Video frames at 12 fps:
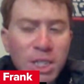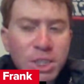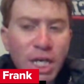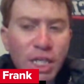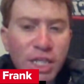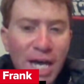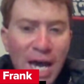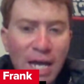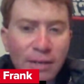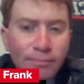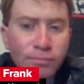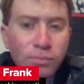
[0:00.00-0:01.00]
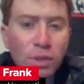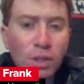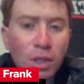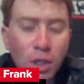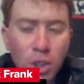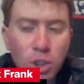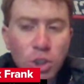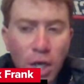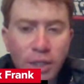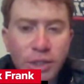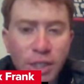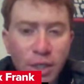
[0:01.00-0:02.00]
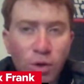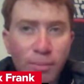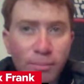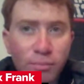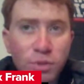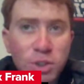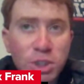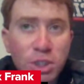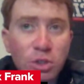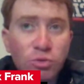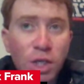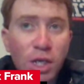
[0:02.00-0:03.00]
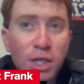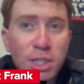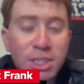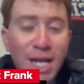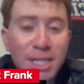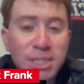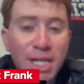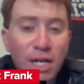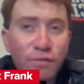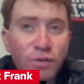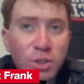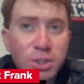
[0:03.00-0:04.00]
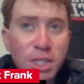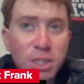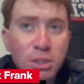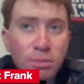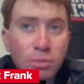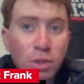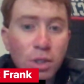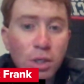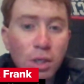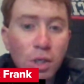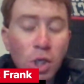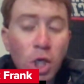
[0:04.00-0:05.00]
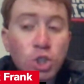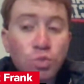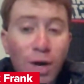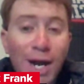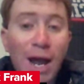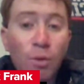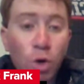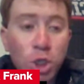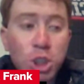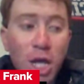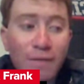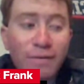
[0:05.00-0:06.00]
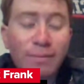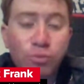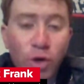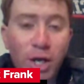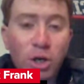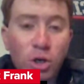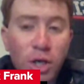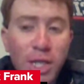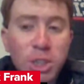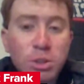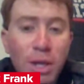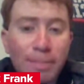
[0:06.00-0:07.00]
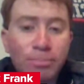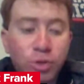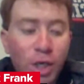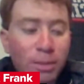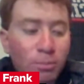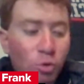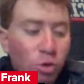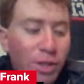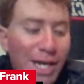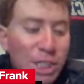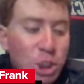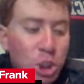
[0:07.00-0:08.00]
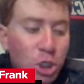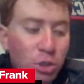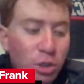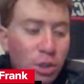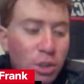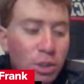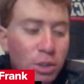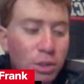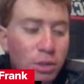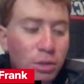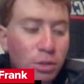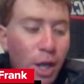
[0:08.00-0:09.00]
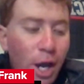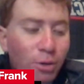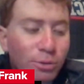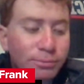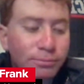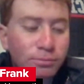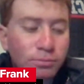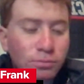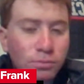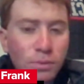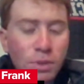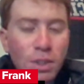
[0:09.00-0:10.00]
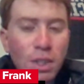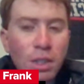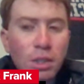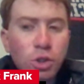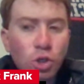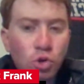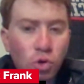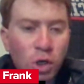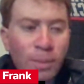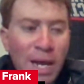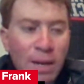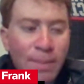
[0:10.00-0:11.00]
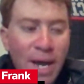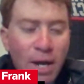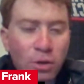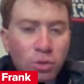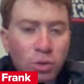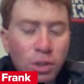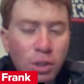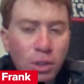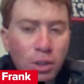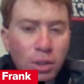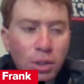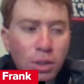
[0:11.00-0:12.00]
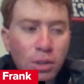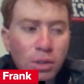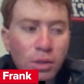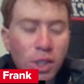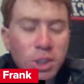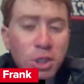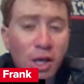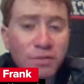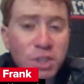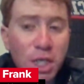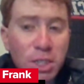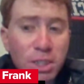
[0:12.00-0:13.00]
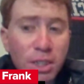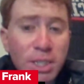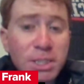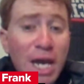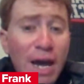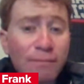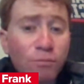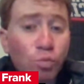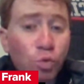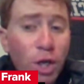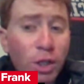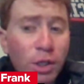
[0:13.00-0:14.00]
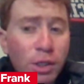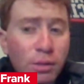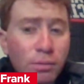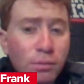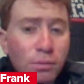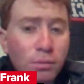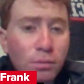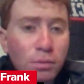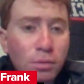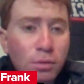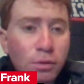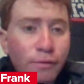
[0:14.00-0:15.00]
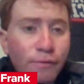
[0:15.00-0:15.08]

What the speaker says: Quarterbacks like that is, I think, what you need in a Scott Satterfield system. It's why I wish Evan Prater had played more last year. Now, the quarterback battle this offseason, it's got really